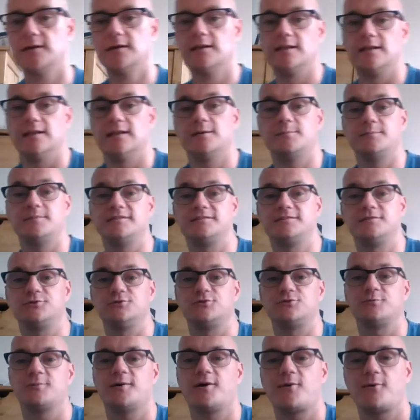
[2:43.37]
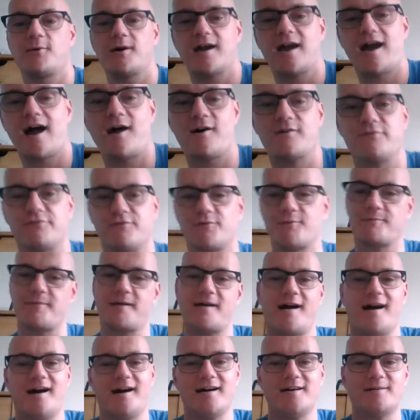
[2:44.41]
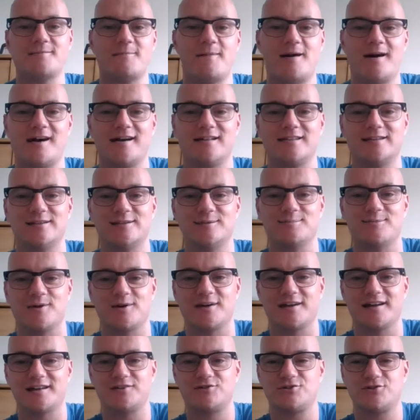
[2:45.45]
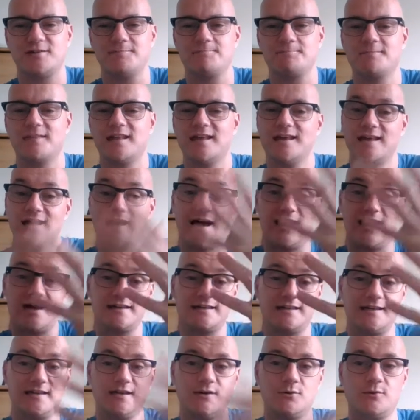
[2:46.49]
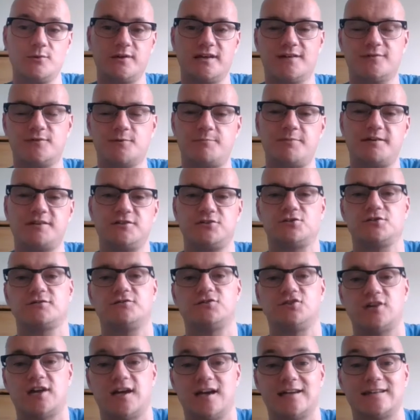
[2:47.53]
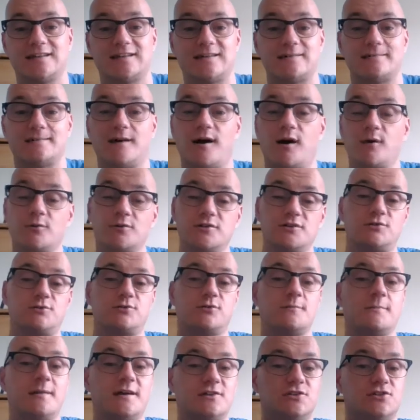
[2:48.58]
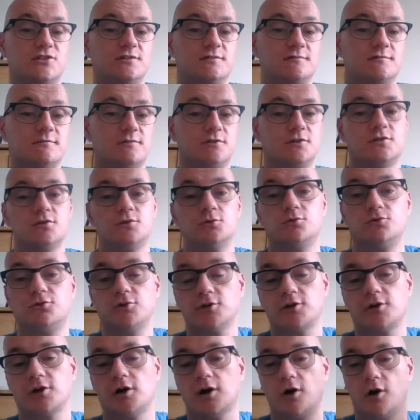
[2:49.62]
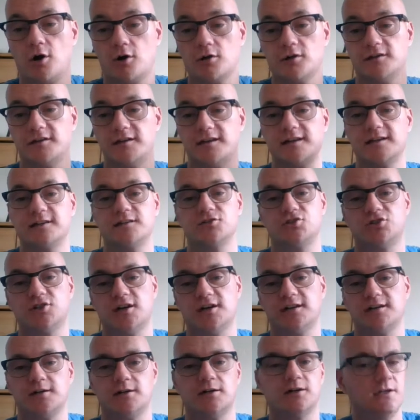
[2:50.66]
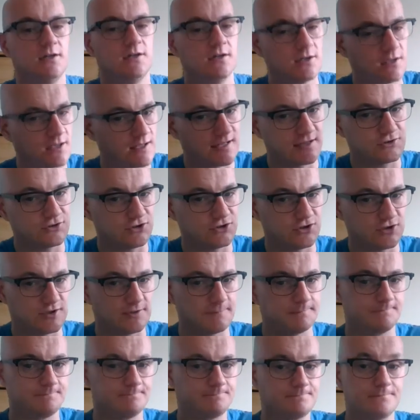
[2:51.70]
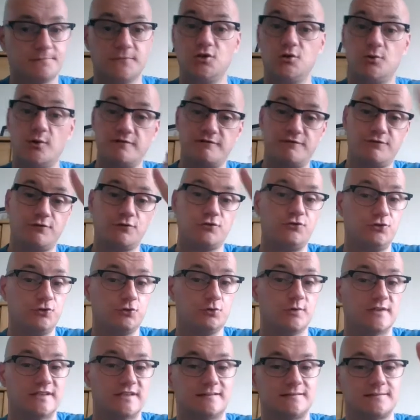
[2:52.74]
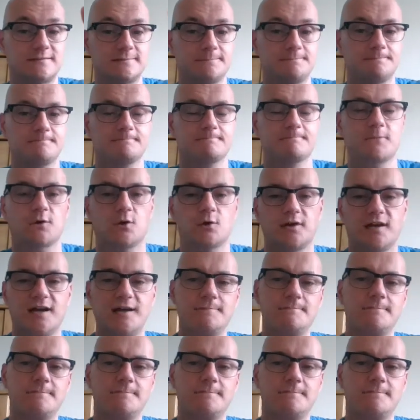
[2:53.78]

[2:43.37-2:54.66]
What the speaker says: Let me scooch my way out from behind my little blog entry. And here we have a picture of China. Now I want you to imagine that you took a holiday in China last year. You went for 2 weeks. Okay.